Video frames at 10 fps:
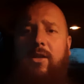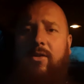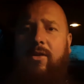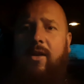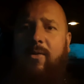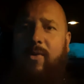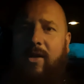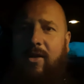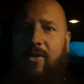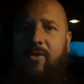on. There we
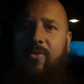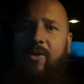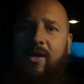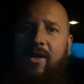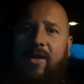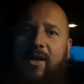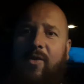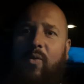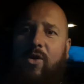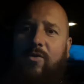go. It
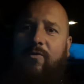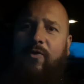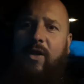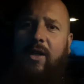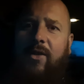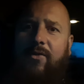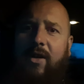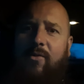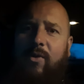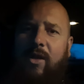wasn't feeling
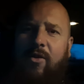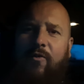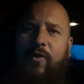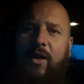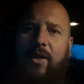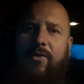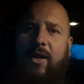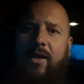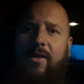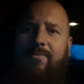right. With it not feeling
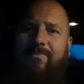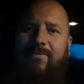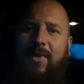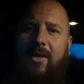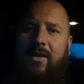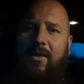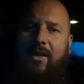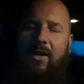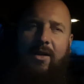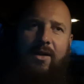right,
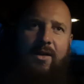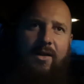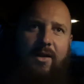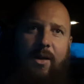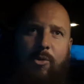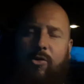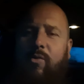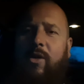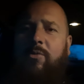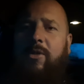I'm not going to
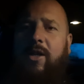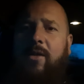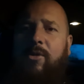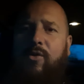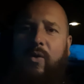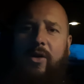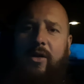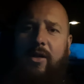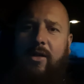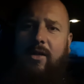waste my time. It's a work
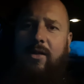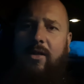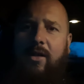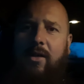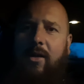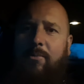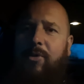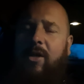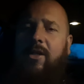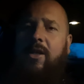night. I'm
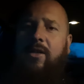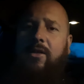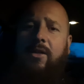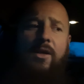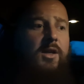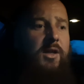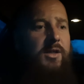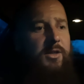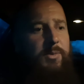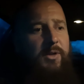pretty tired.
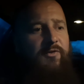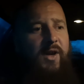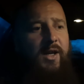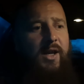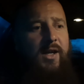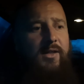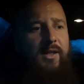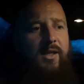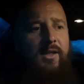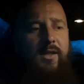It's been a fairly hard
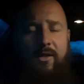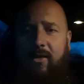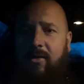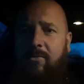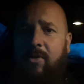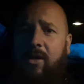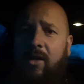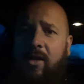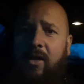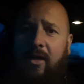day.
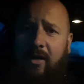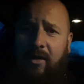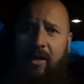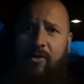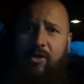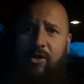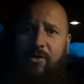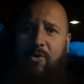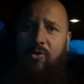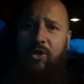I know it's not the
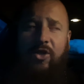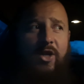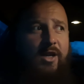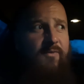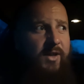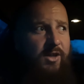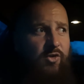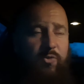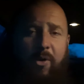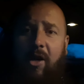most exciting
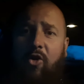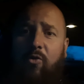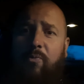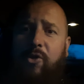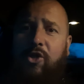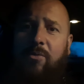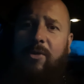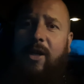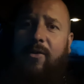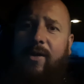videos, but I hope
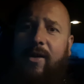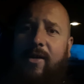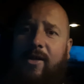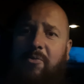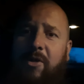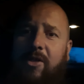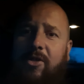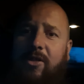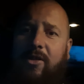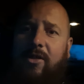somebody out there has managed
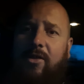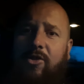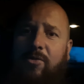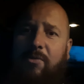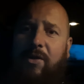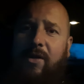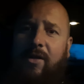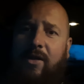to learn something